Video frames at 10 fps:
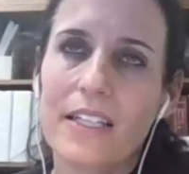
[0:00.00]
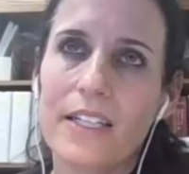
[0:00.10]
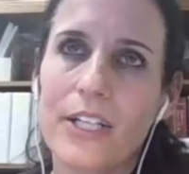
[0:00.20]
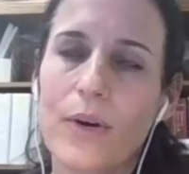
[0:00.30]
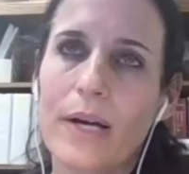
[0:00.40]

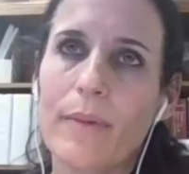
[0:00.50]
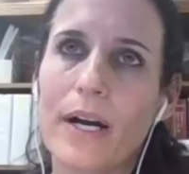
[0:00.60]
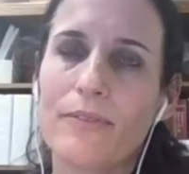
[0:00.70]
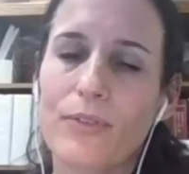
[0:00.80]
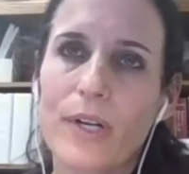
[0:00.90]
You know,
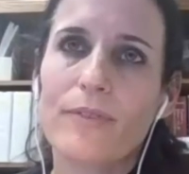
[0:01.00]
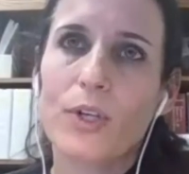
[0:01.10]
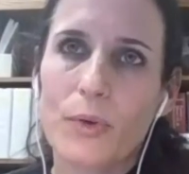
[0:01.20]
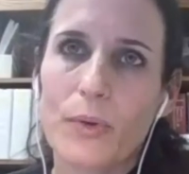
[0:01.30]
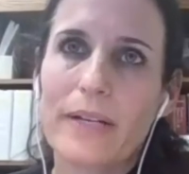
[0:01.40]
I'm forever
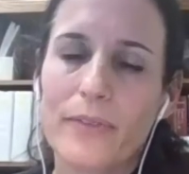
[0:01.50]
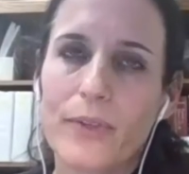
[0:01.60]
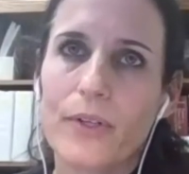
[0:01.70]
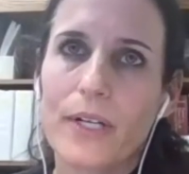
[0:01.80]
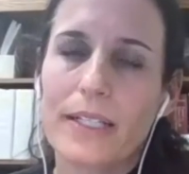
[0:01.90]
grateful.